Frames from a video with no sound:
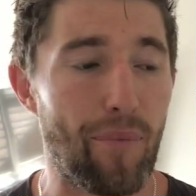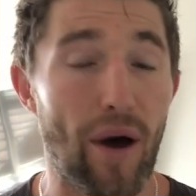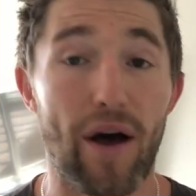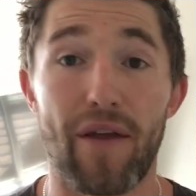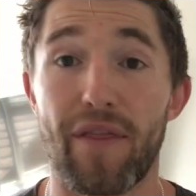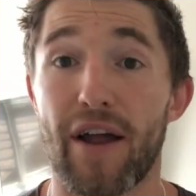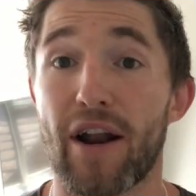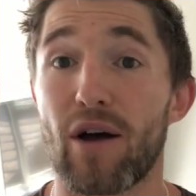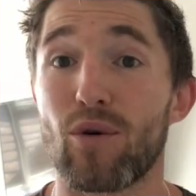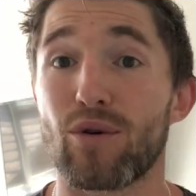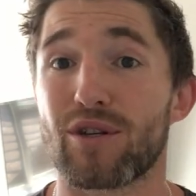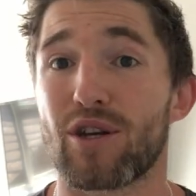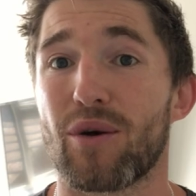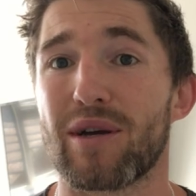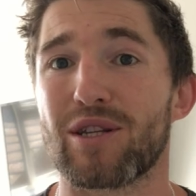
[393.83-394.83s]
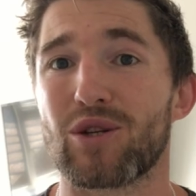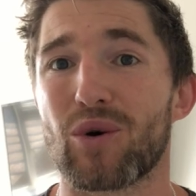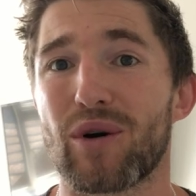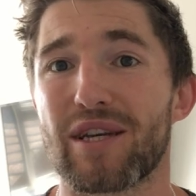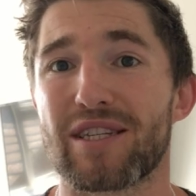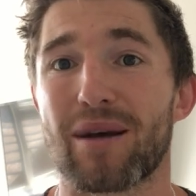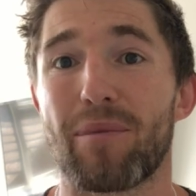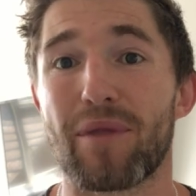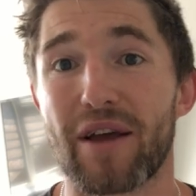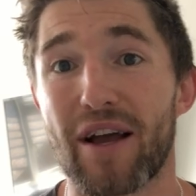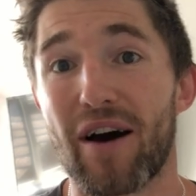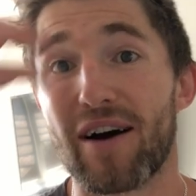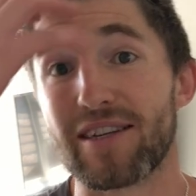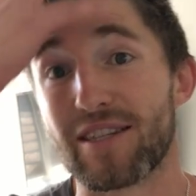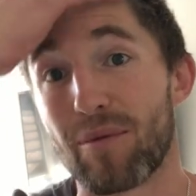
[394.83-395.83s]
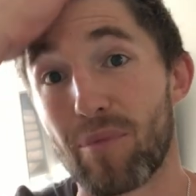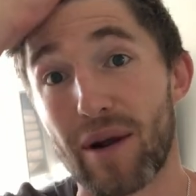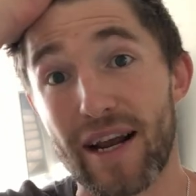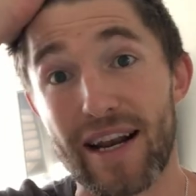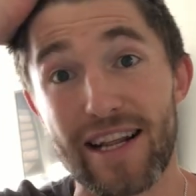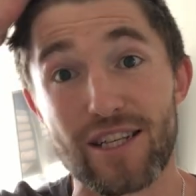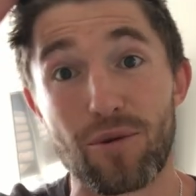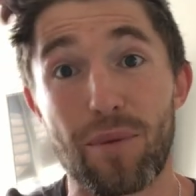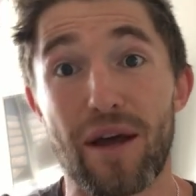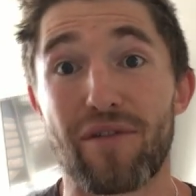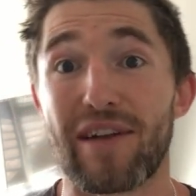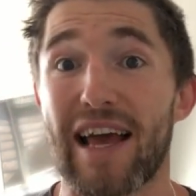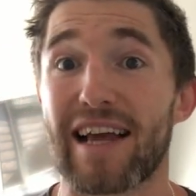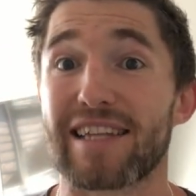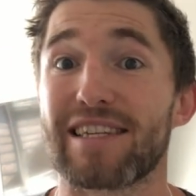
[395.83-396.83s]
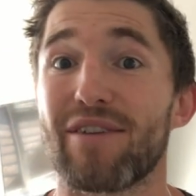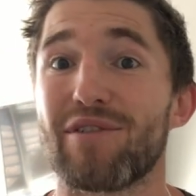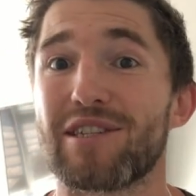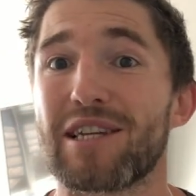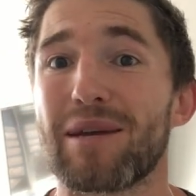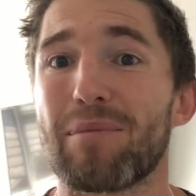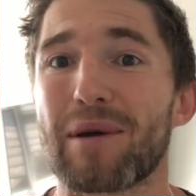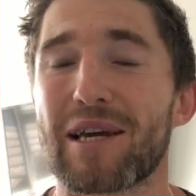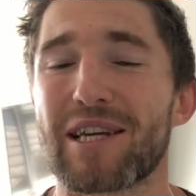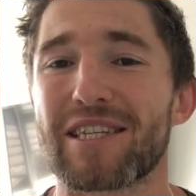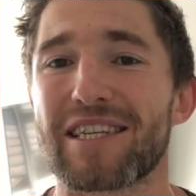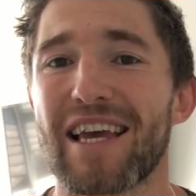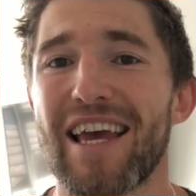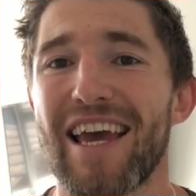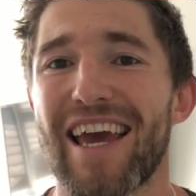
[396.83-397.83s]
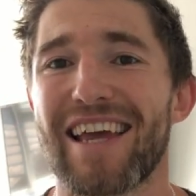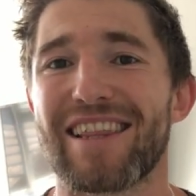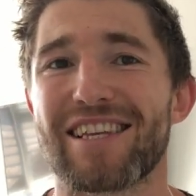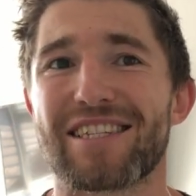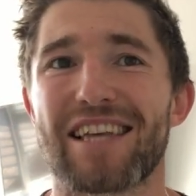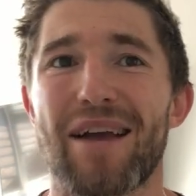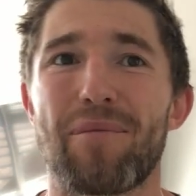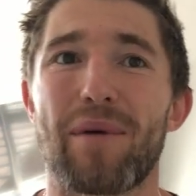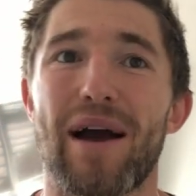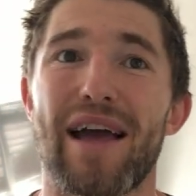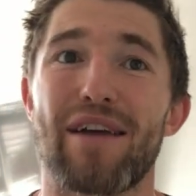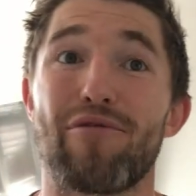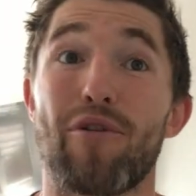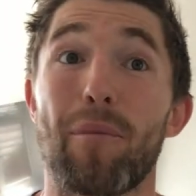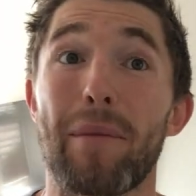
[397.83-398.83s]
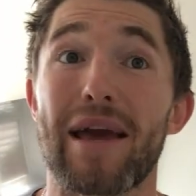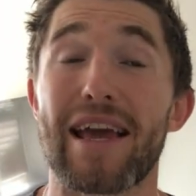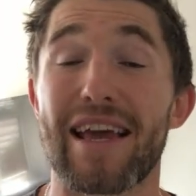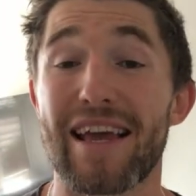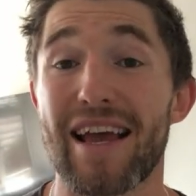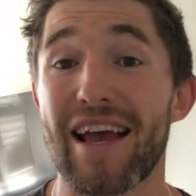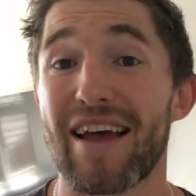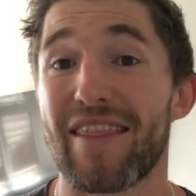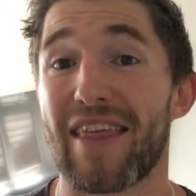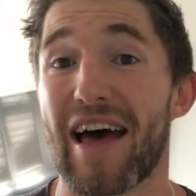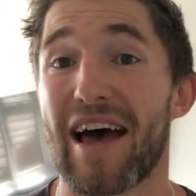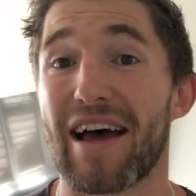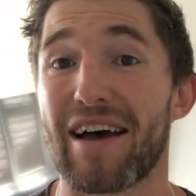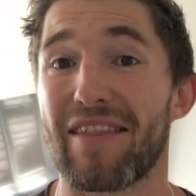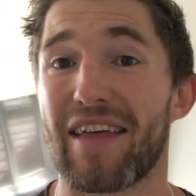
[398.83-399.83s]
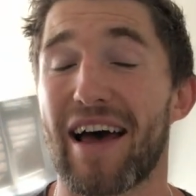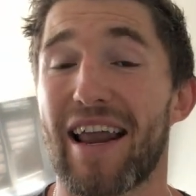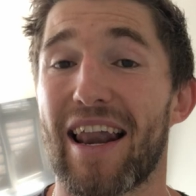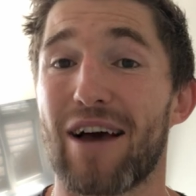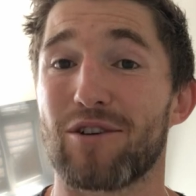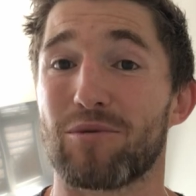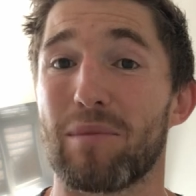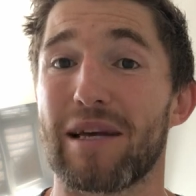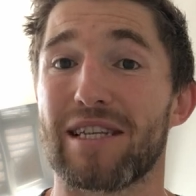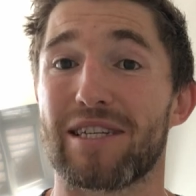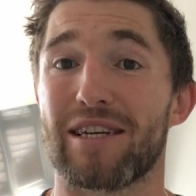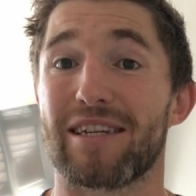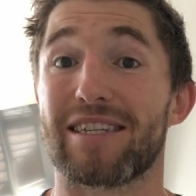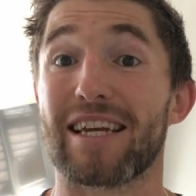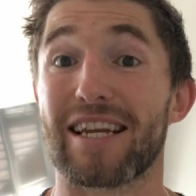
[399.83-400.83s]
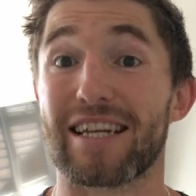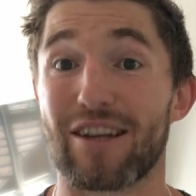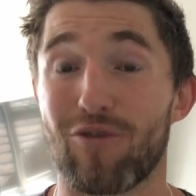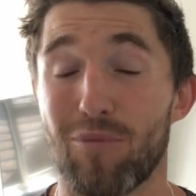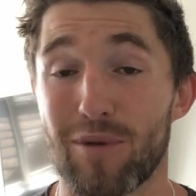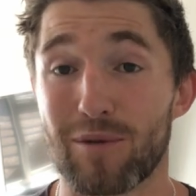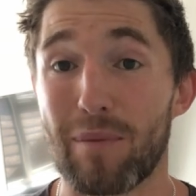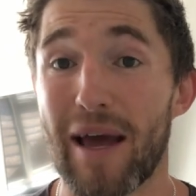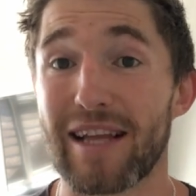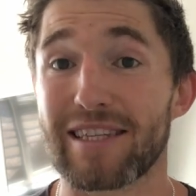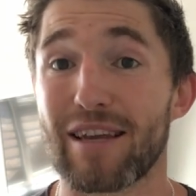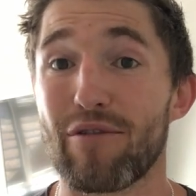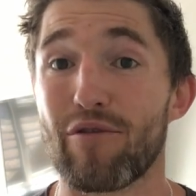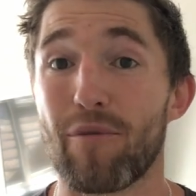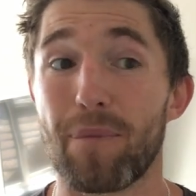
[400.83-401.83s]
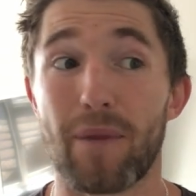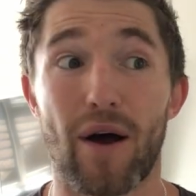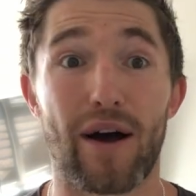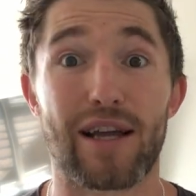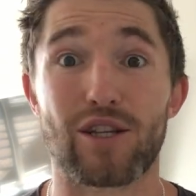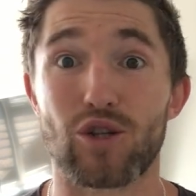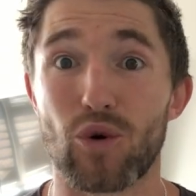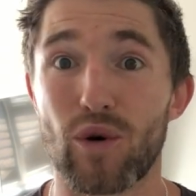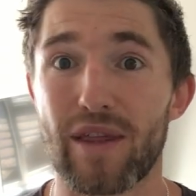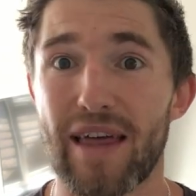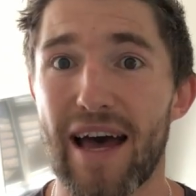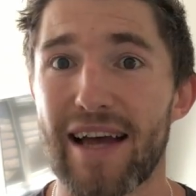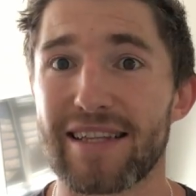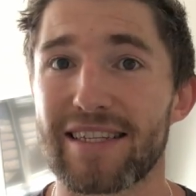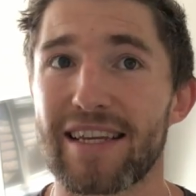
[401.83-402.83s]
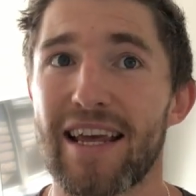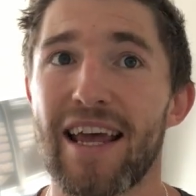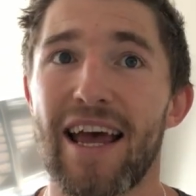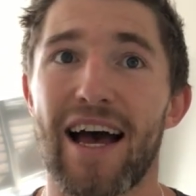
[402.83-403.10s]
But then I also enjoy some of the guys that bring a little bit of negativity, because in the same way, for me, that allows me to see a different perspective. I enjoy that.